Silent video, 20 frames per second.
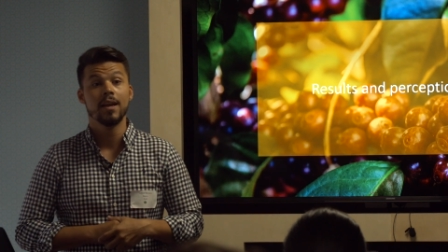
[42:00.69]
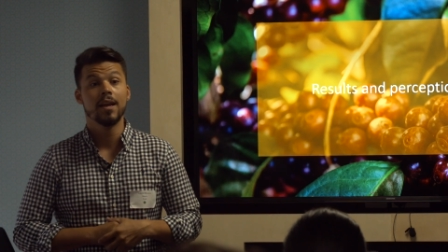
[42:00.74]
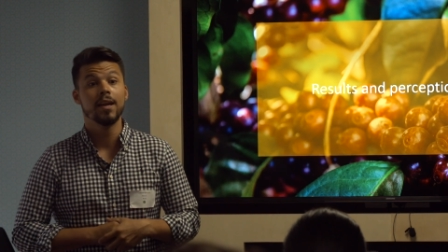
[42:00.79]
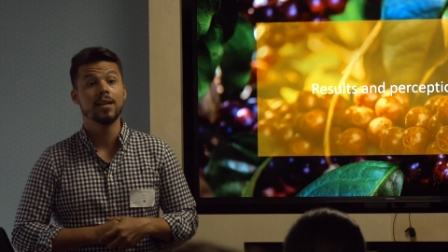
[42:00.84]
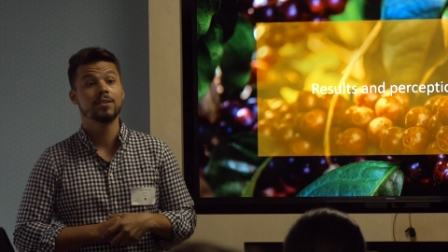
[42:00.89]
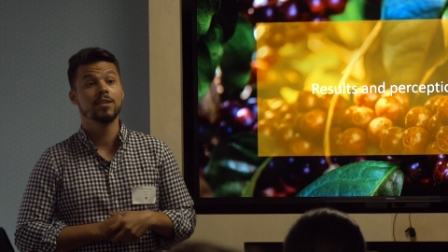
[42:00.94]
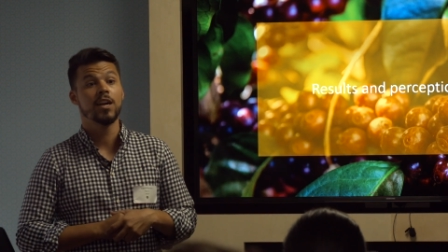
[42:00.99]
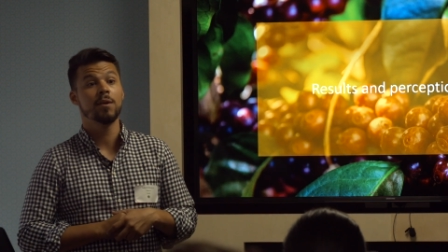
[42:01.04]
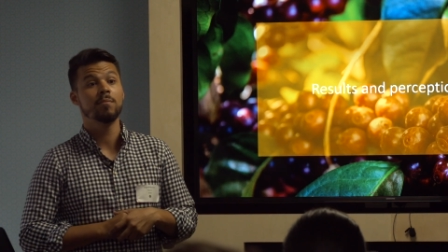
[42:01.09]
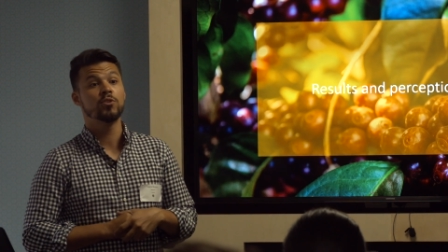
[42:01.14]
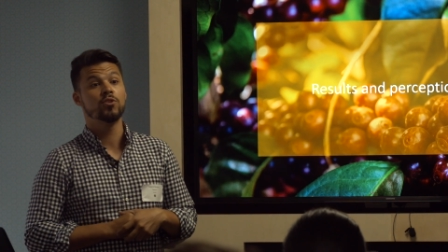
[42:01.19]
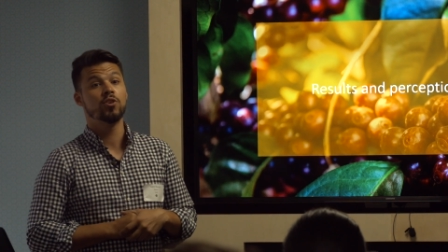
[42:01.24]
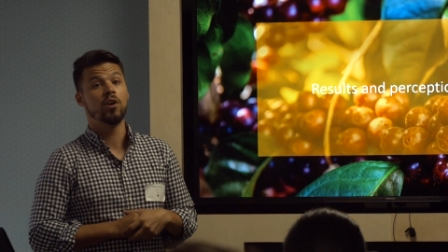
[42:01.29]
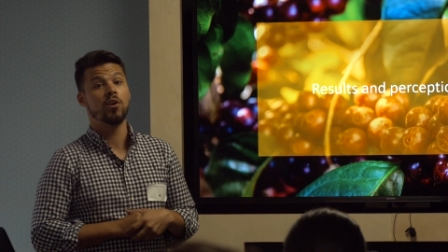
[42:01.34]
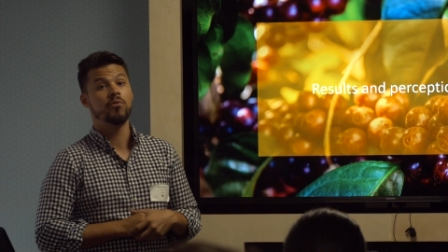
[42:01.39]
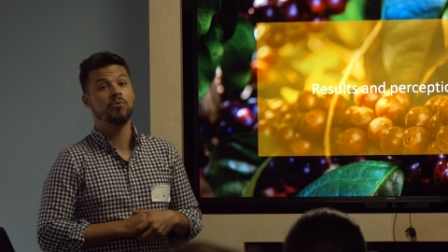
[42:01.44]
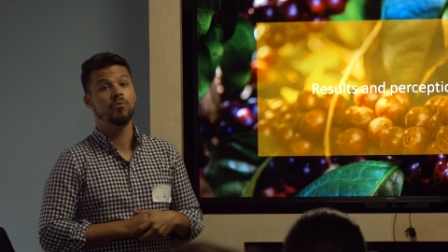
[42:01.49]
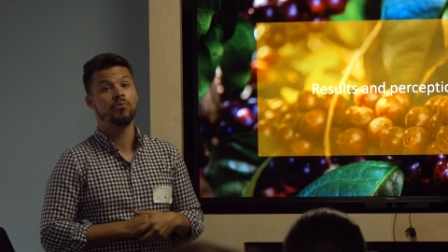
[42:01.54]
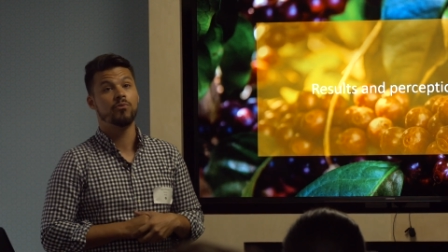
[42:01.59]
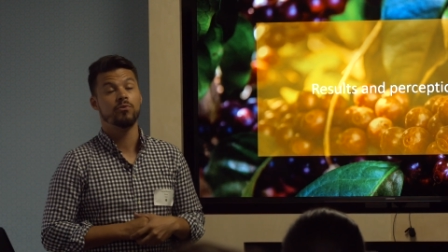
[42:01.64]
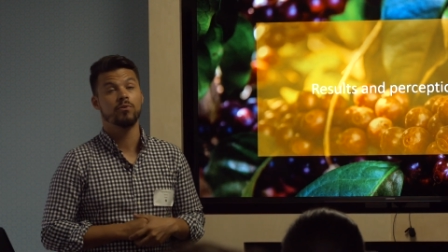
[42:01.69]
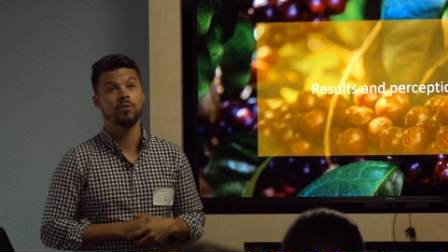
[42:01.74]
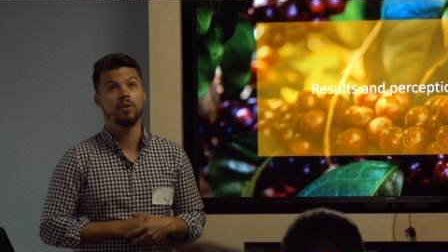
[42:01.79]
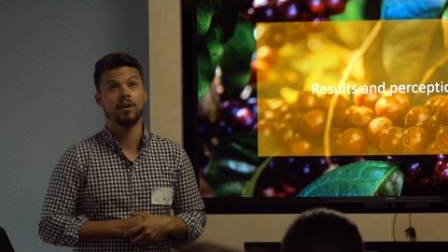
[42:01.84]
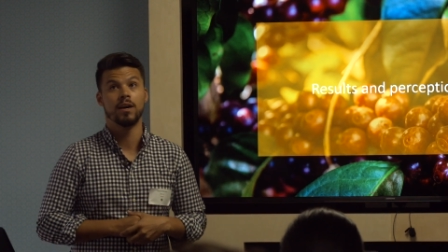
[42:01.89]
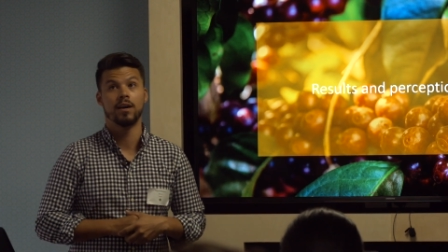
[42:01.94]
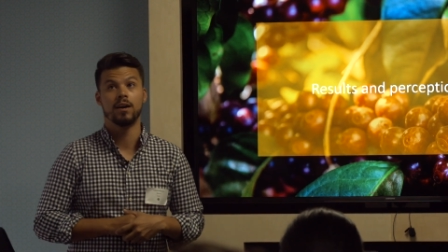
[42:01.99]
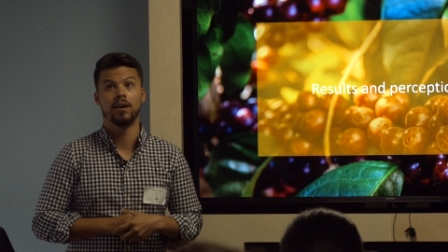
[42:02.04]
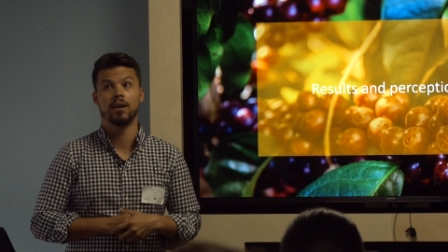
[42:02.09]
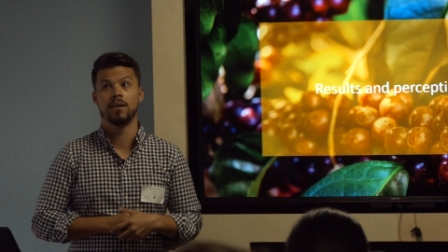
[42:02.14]
In terms of
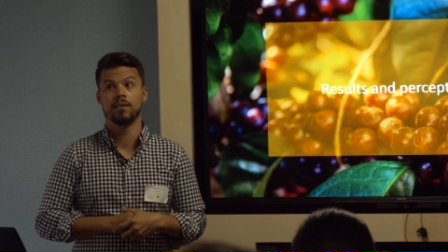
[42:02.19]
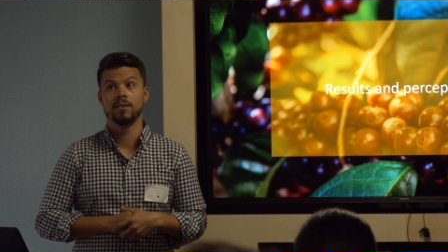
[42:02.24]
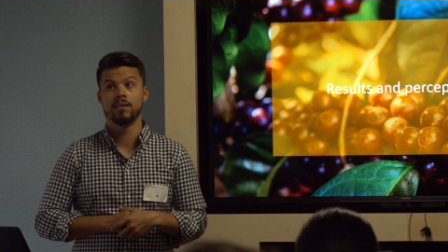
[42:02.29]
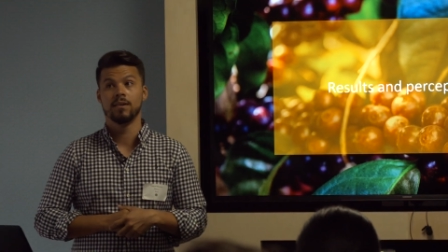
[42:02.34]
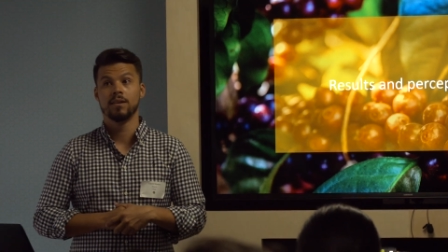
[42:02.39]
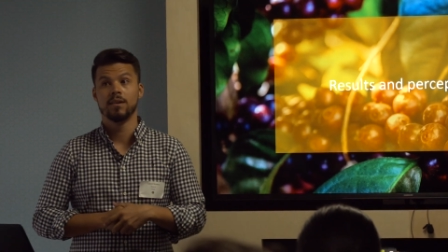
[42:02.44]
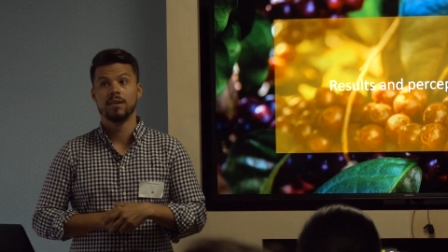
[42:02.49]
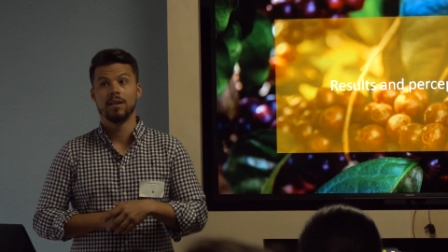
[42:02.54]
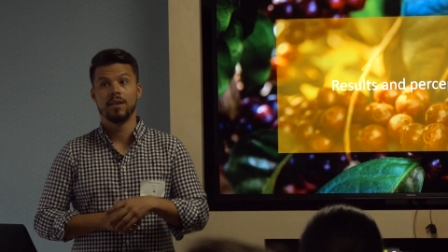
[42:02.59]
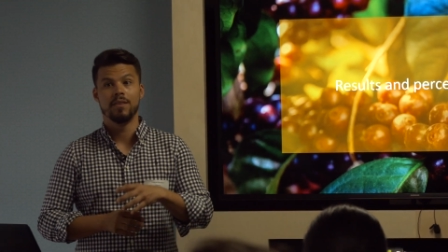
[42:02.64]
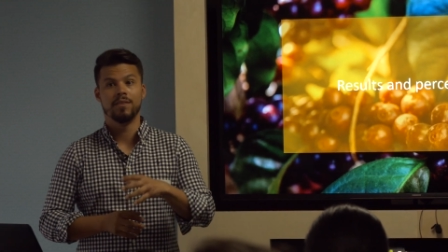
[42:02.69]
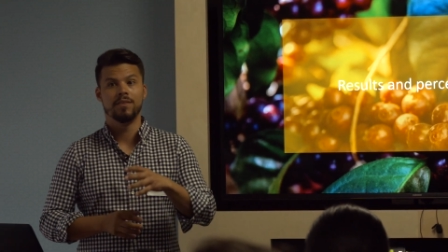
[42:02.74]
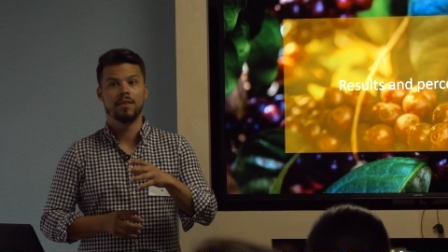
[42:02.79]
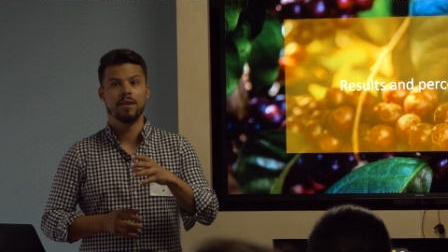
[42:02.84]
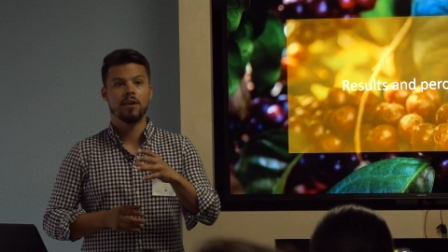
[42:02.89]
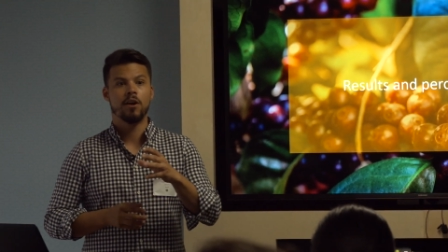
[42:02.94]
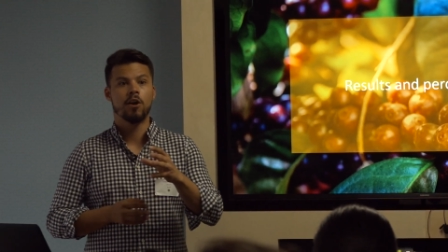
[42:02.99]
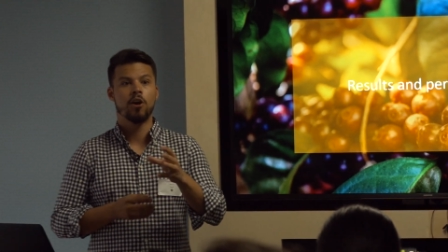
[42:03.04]
uh, the